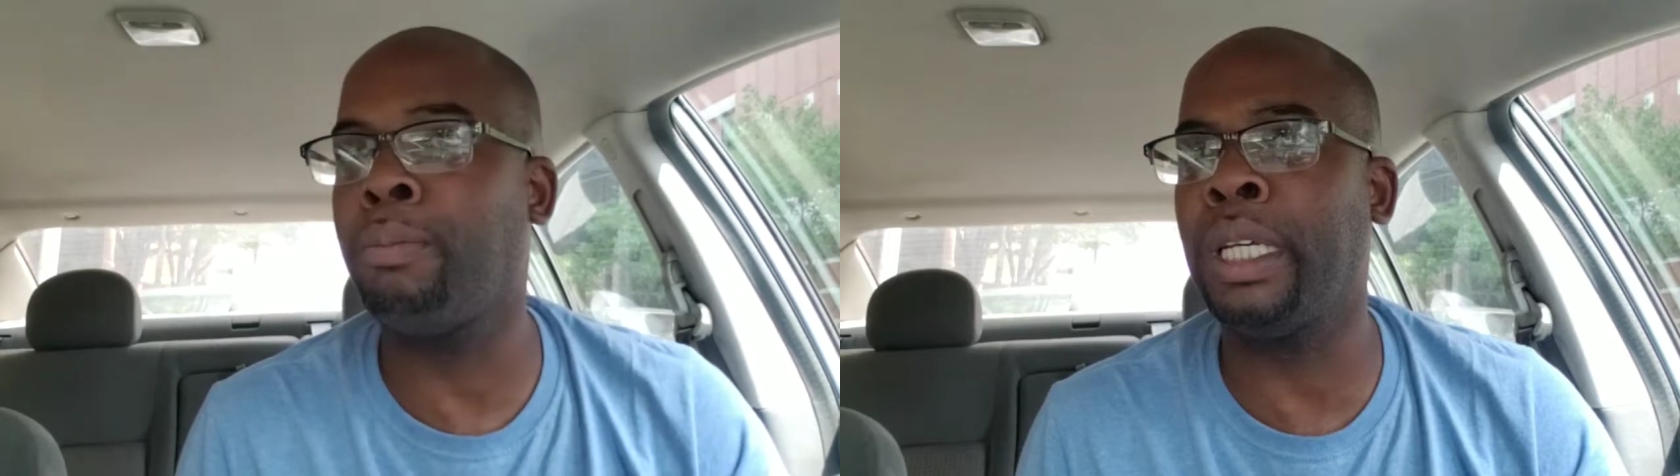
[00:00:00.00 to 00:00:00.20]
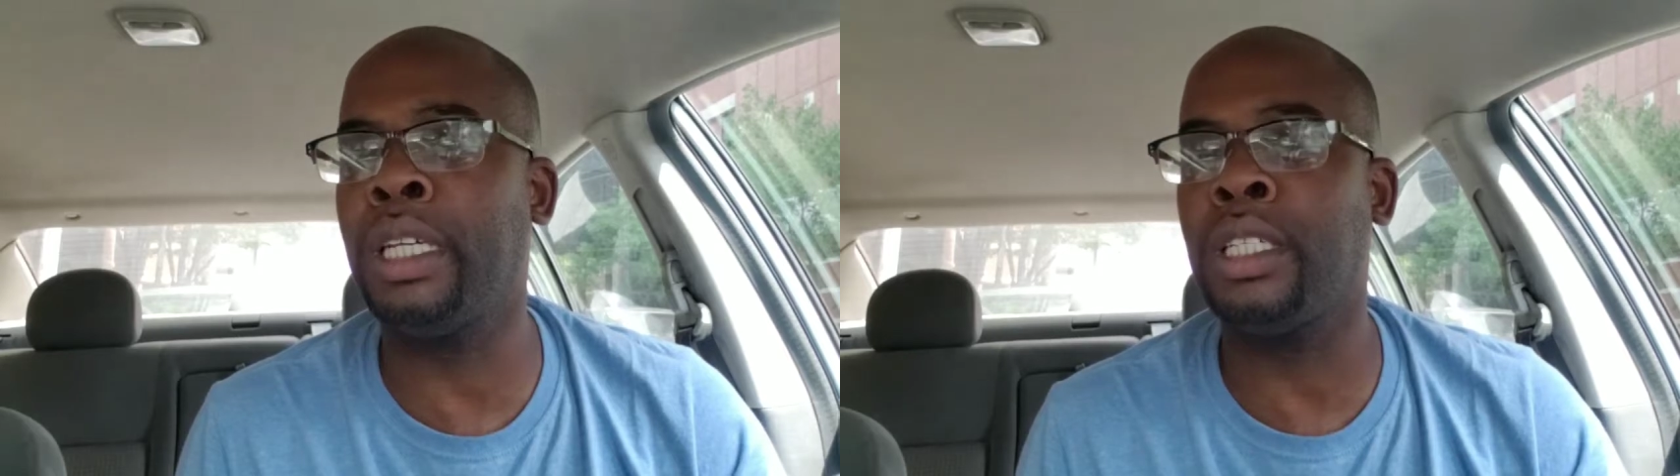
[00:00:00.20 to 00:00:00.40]

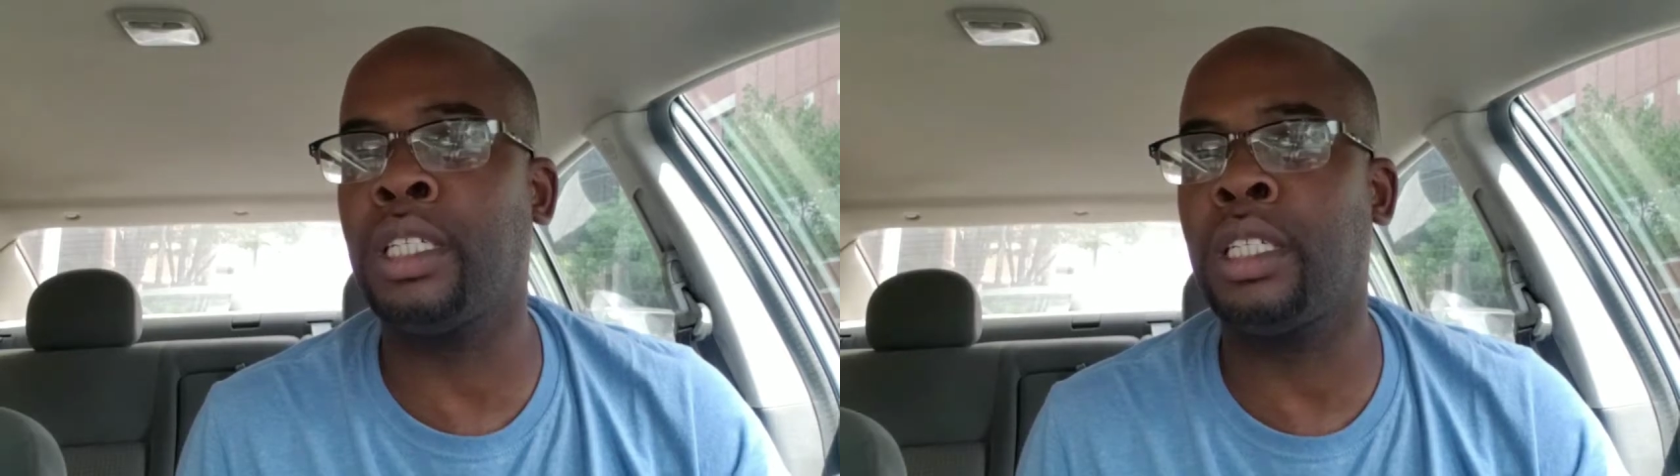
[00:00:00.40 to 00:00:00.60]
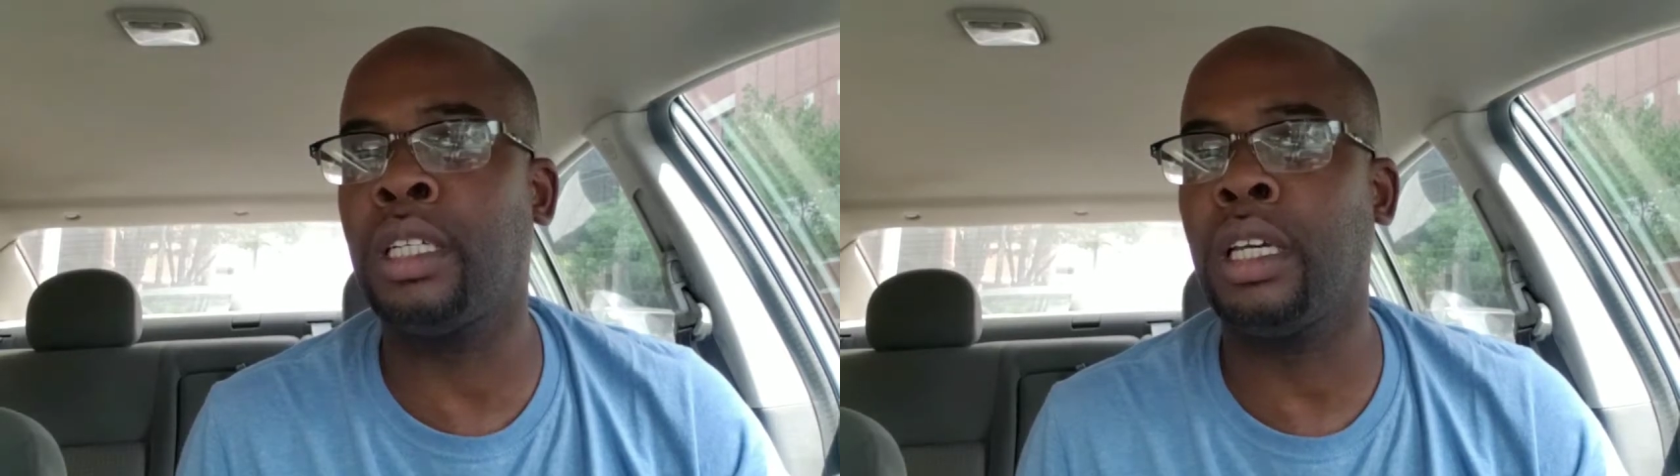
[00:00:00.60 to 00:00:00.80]

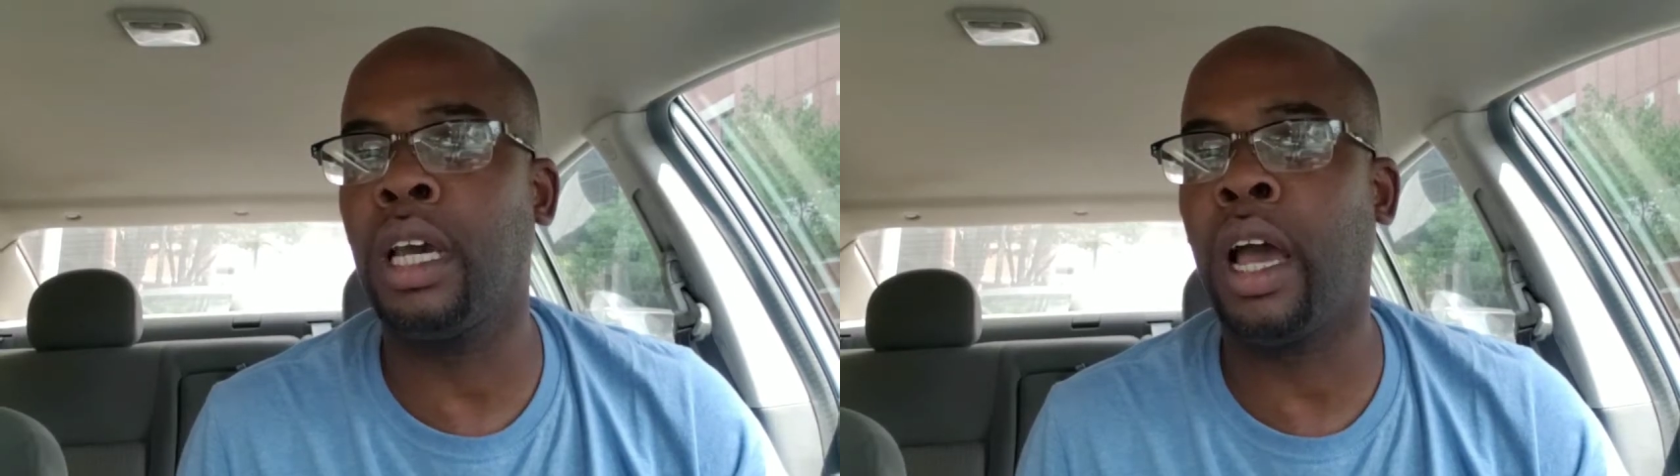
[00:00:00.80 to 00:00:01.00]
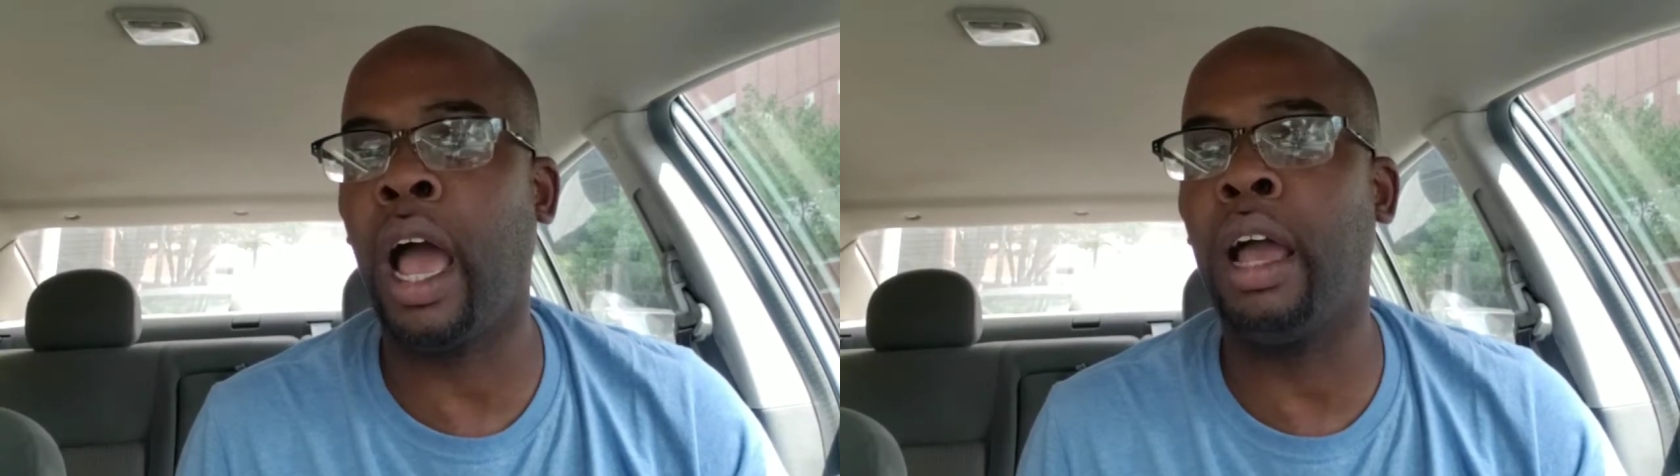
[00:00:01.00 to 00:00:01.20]
busy
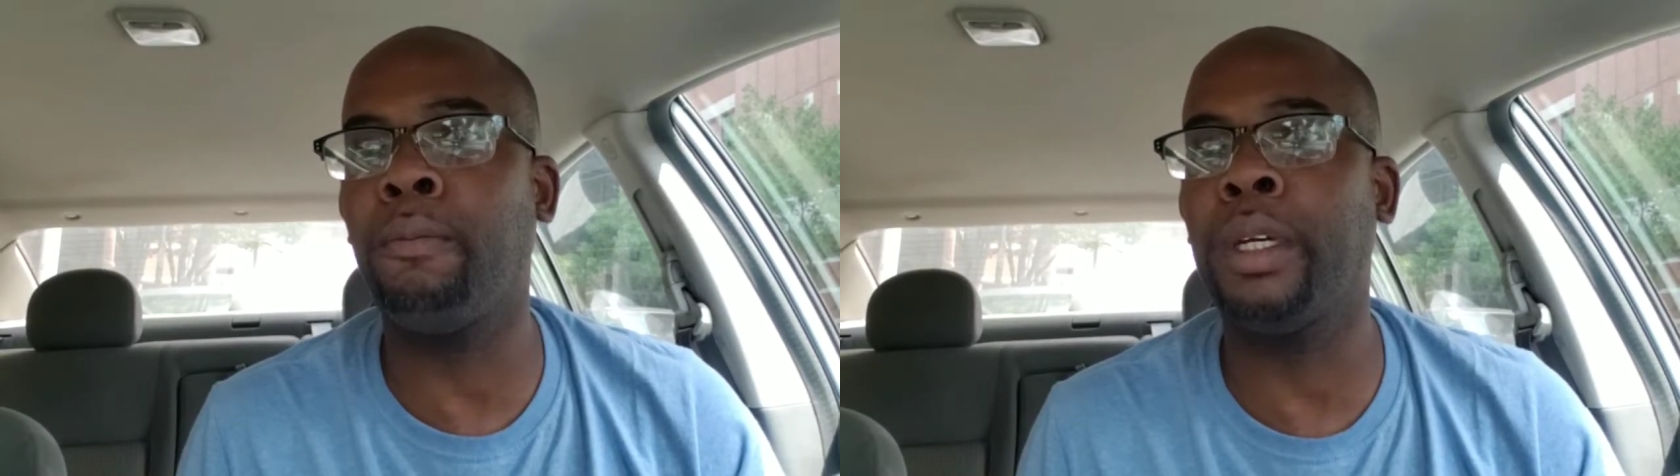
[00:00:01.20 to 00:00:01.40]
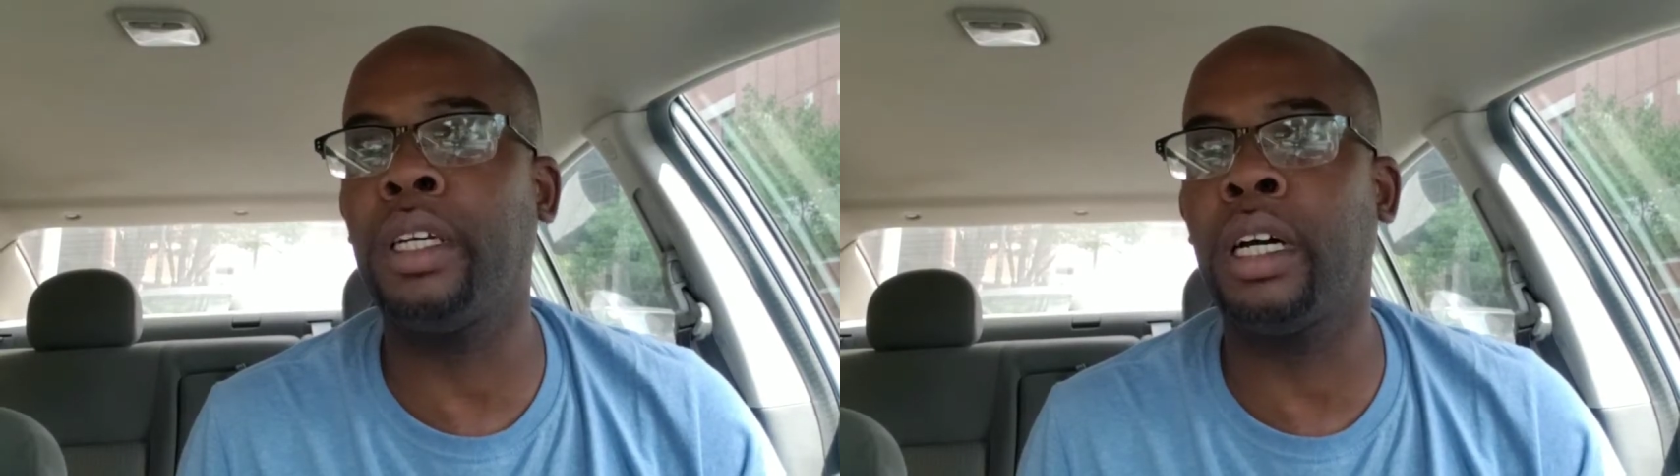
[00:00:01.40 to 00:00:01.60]
I
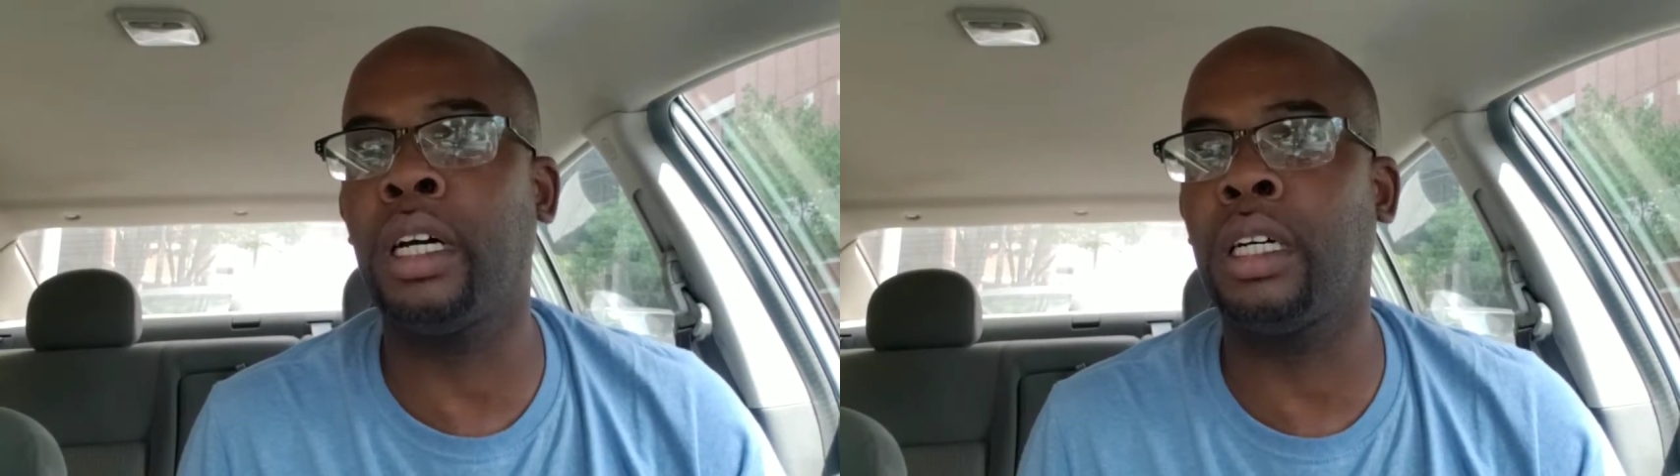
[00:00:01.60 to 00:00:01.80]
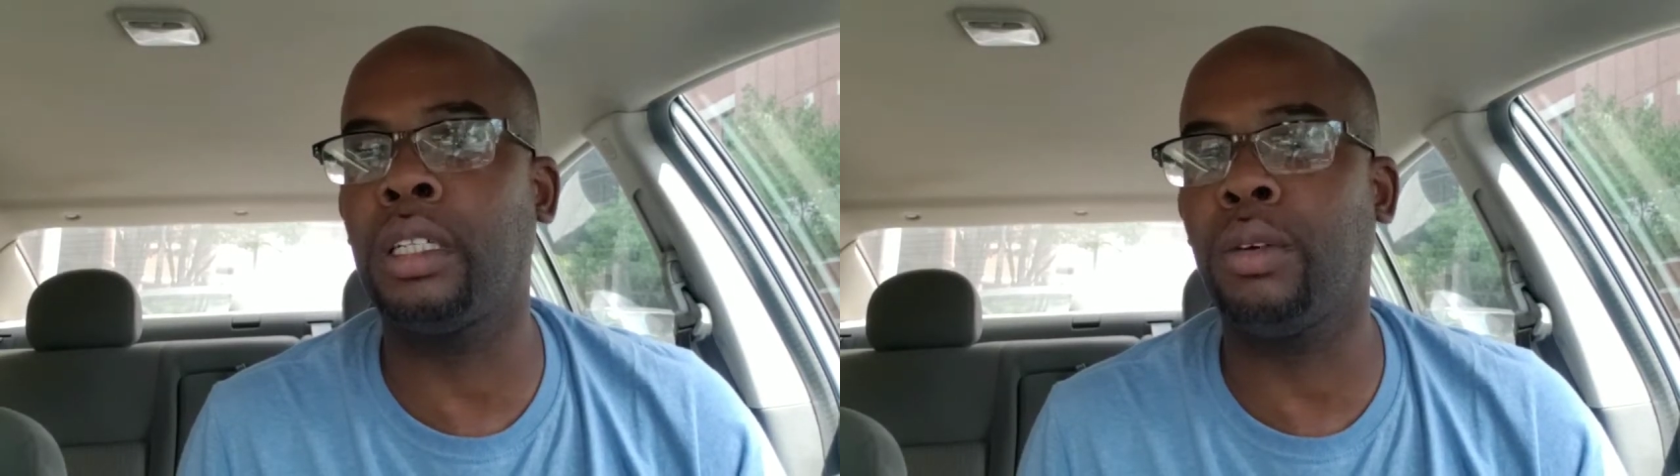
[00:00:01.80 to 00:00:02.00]
have
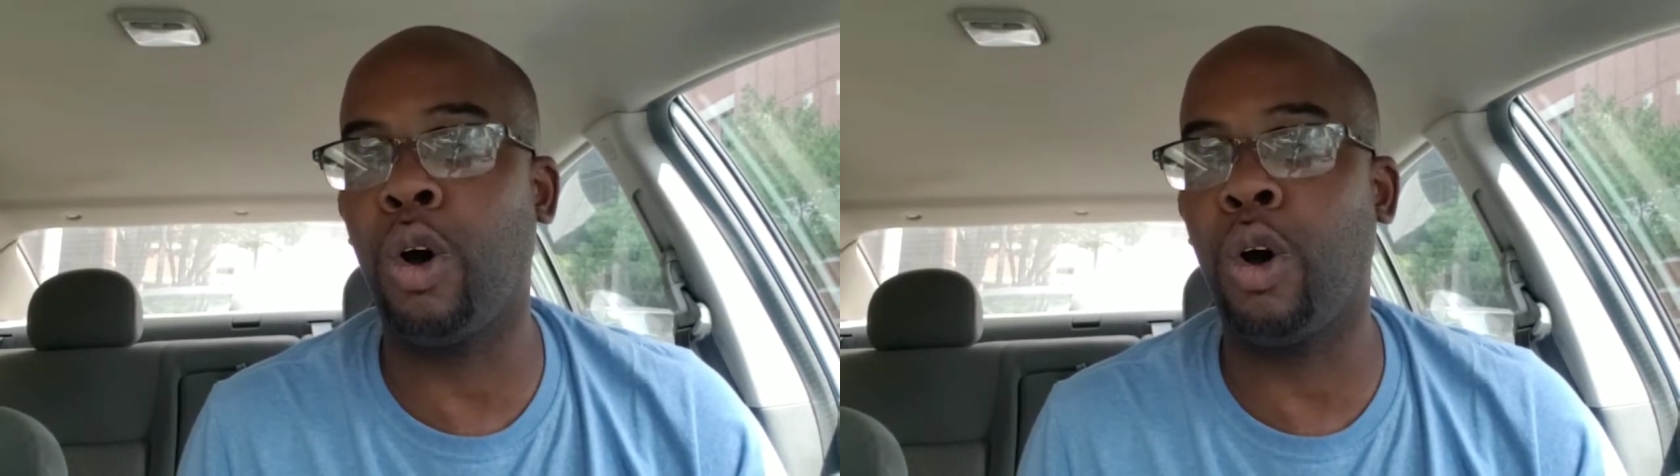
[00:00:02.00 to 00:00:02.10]
begun,